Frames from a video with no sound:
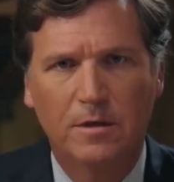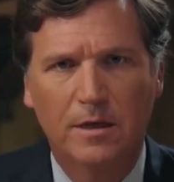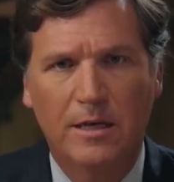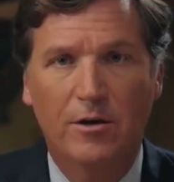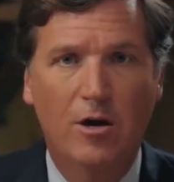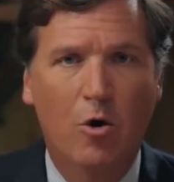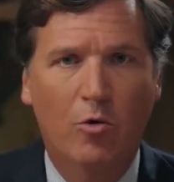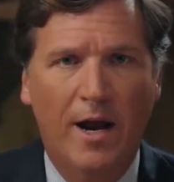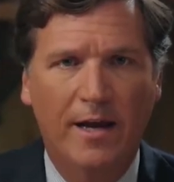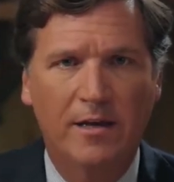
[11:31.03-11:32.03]
He didn't know
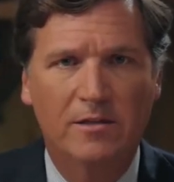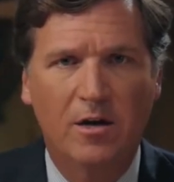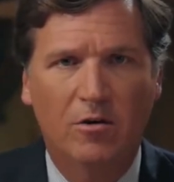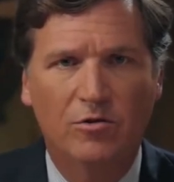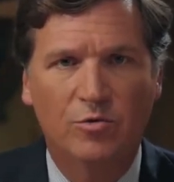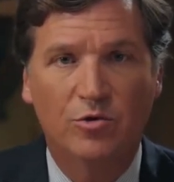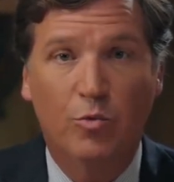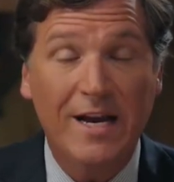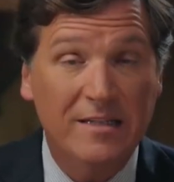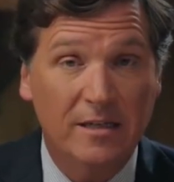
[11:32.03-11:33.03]
cracking his knuckles was
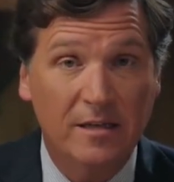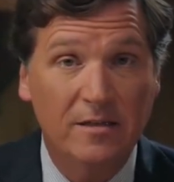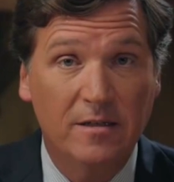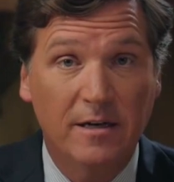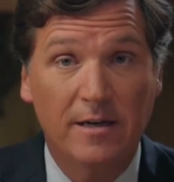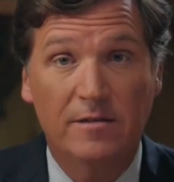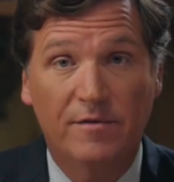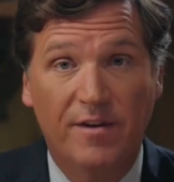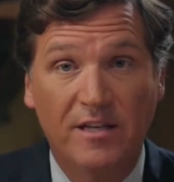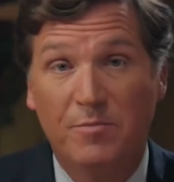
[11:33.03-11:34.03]
racist in his
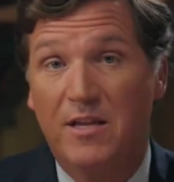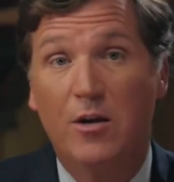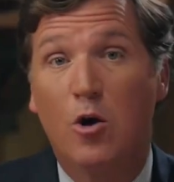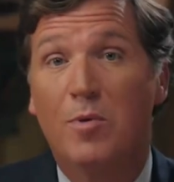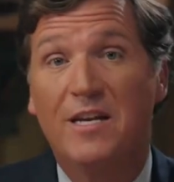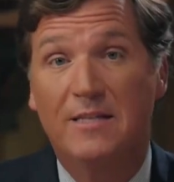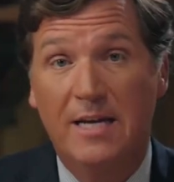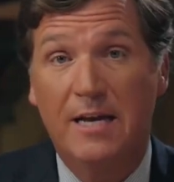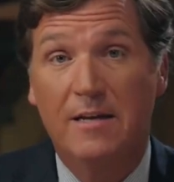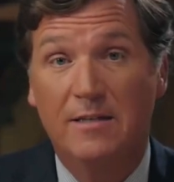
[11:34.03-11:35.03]
defense, but then nobody
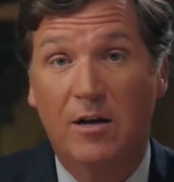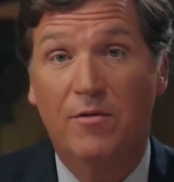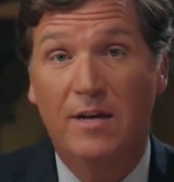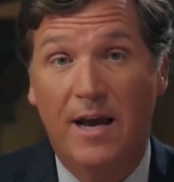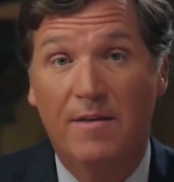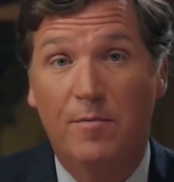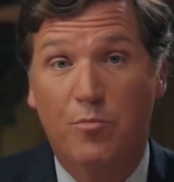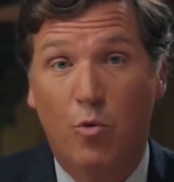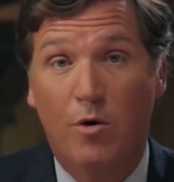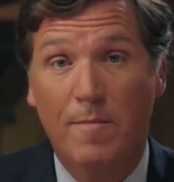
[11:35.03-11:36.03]
did until the day that
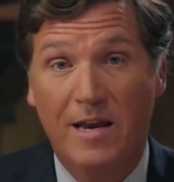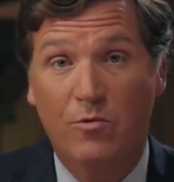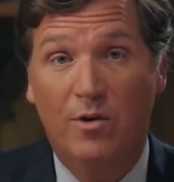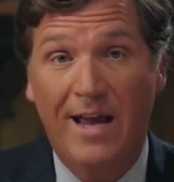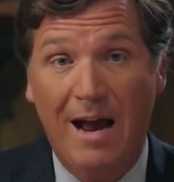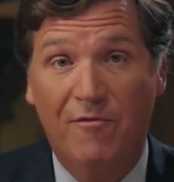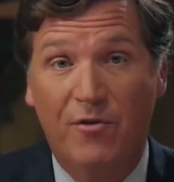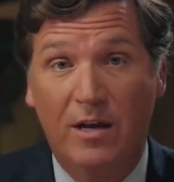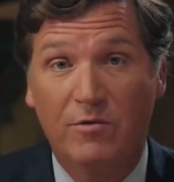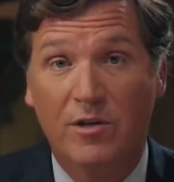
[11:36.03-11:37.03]
poor Emmanuel
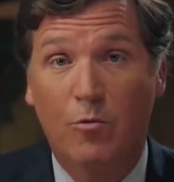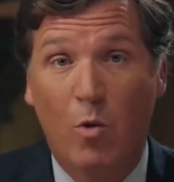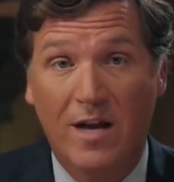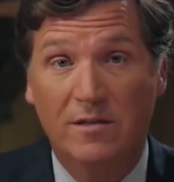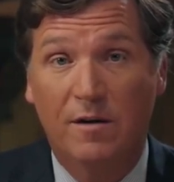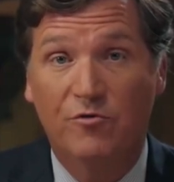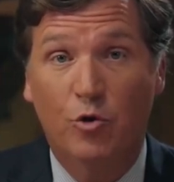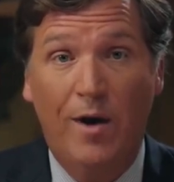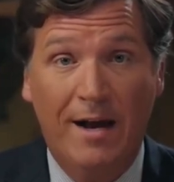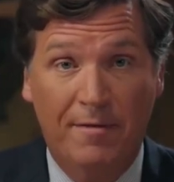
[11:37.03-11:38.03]
Cafferty was unwise enough to
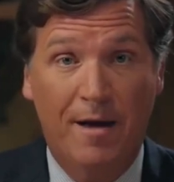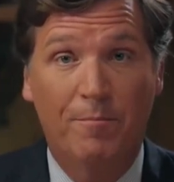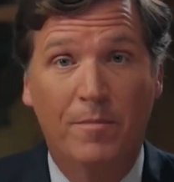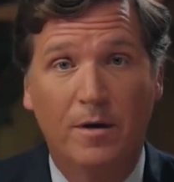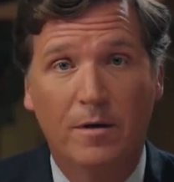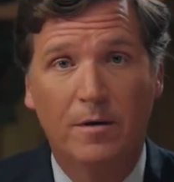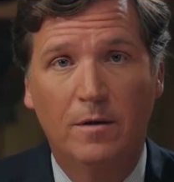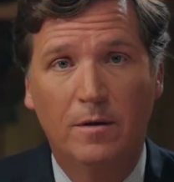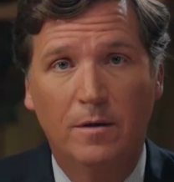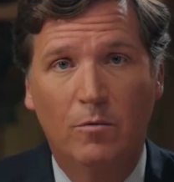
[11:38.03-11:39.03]
crack them.
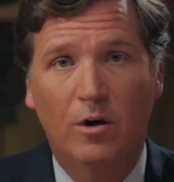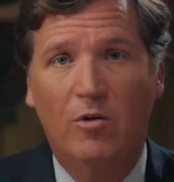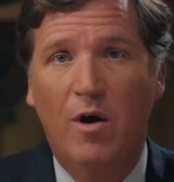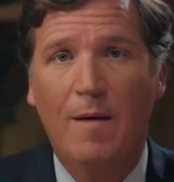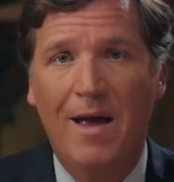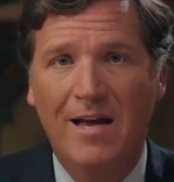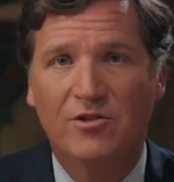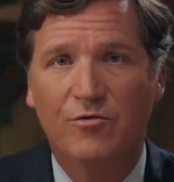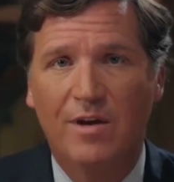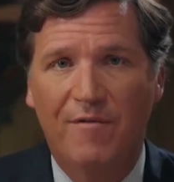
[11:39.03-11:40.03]
When a crime
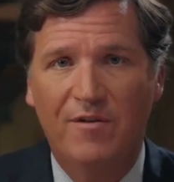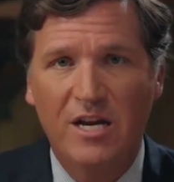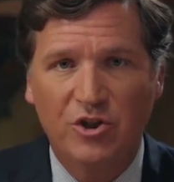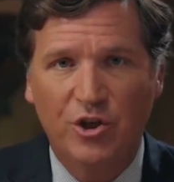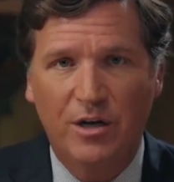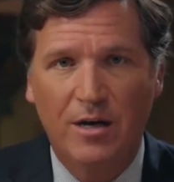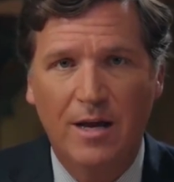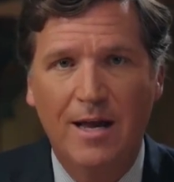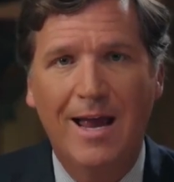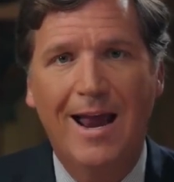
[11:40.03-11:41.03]
has no definition,
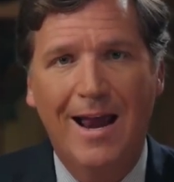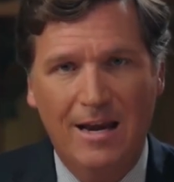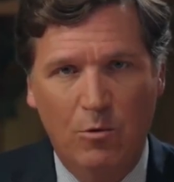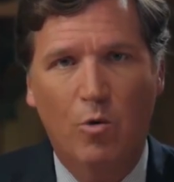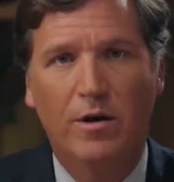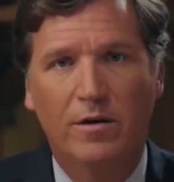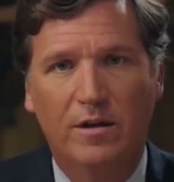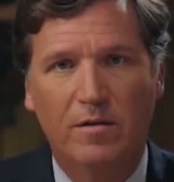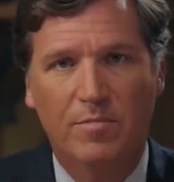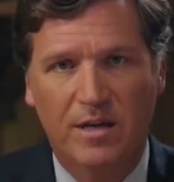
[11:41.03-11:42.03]
anyone
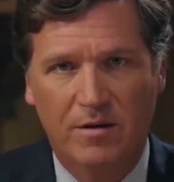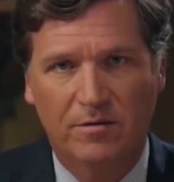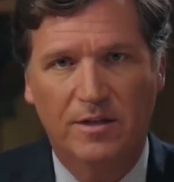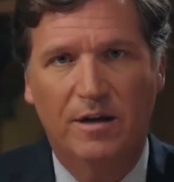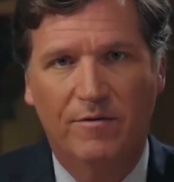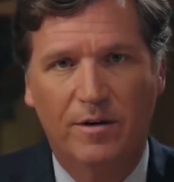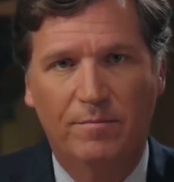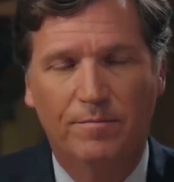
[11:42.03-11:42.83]
can be guilty of it.